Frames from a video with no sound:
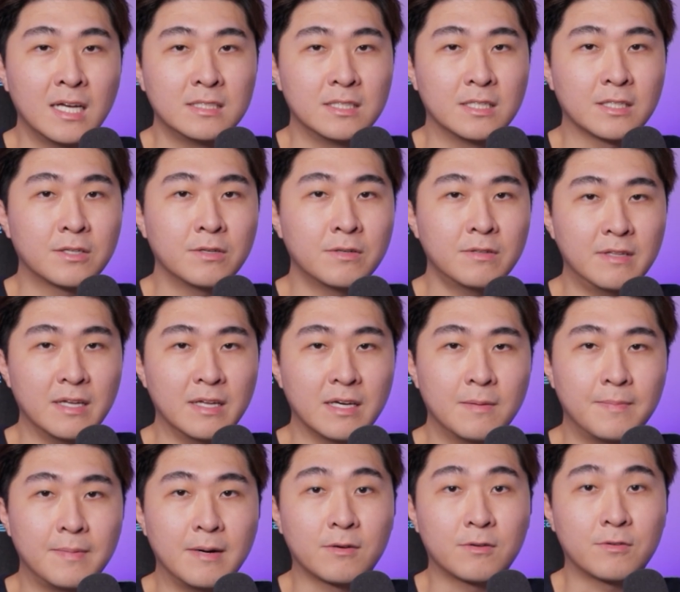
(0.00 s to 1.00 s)
The good thing
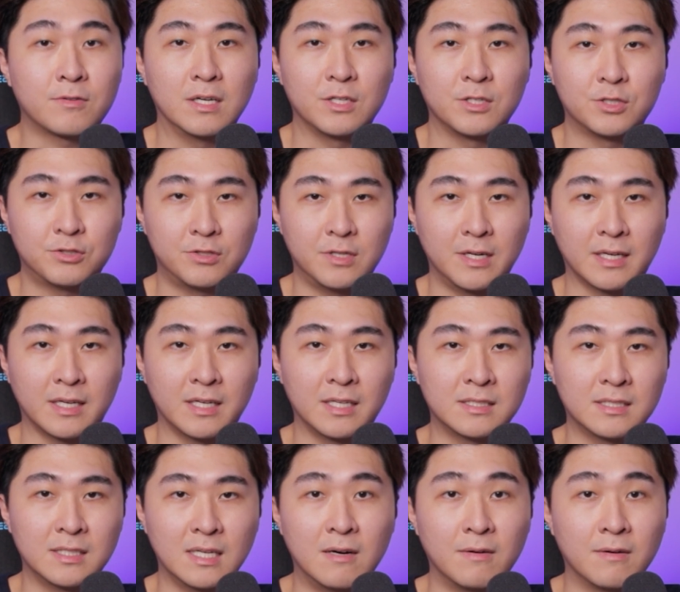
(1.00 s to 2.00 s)
about CrowdStrike
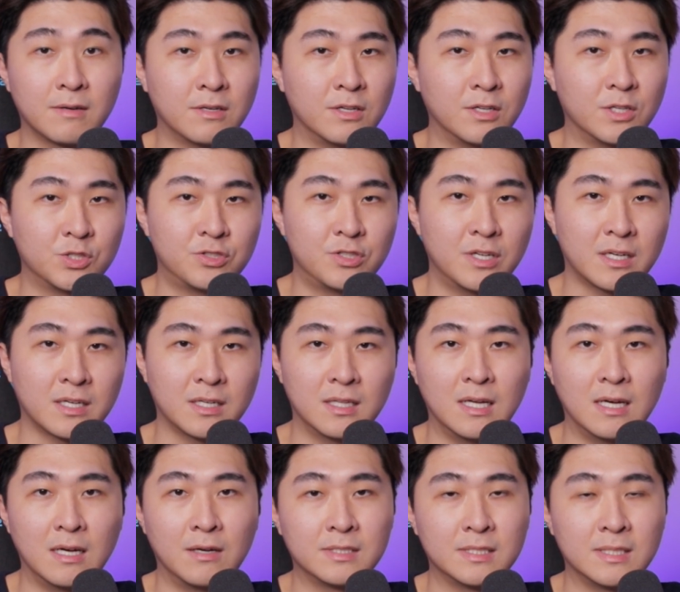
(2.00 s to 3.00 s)
is our contract
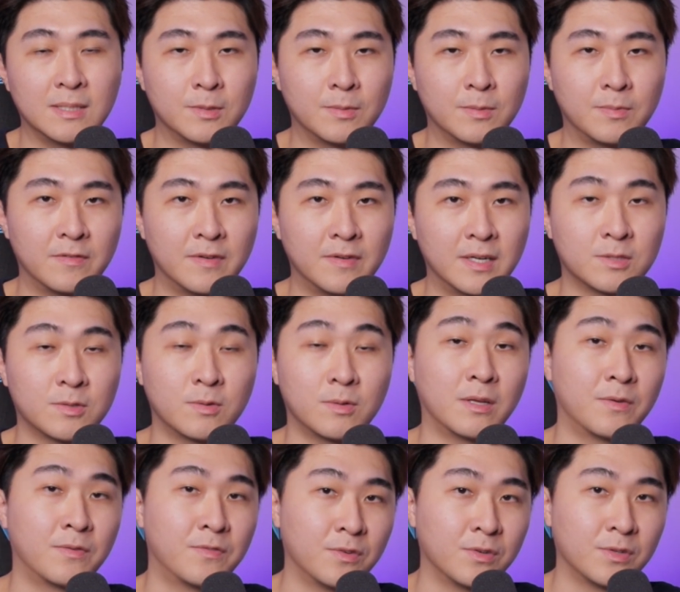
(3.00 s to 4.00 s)
allows them to provide
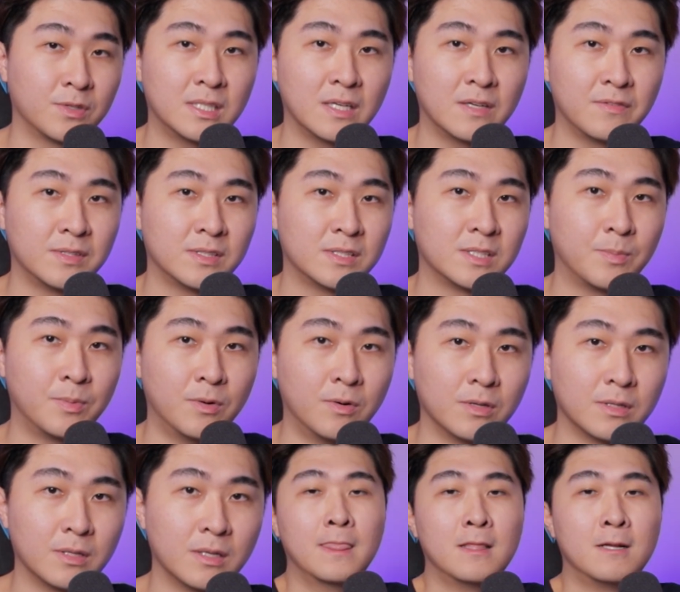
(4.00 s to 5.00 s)
24/7
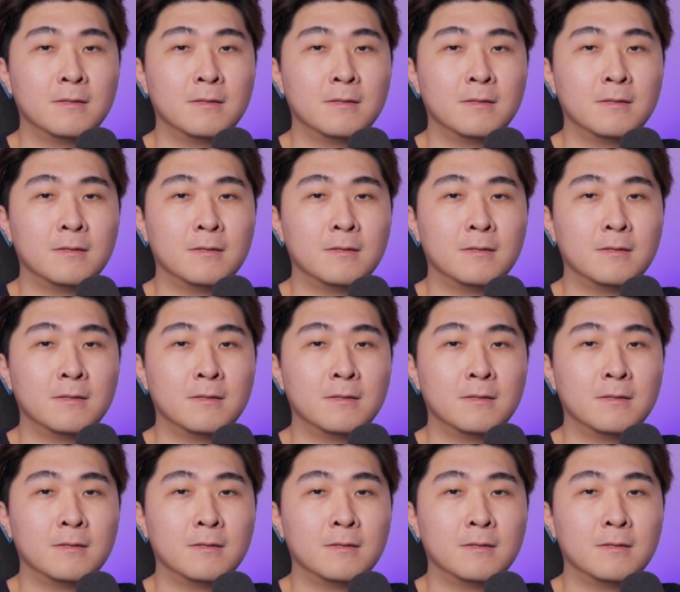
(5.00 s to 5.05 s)
support.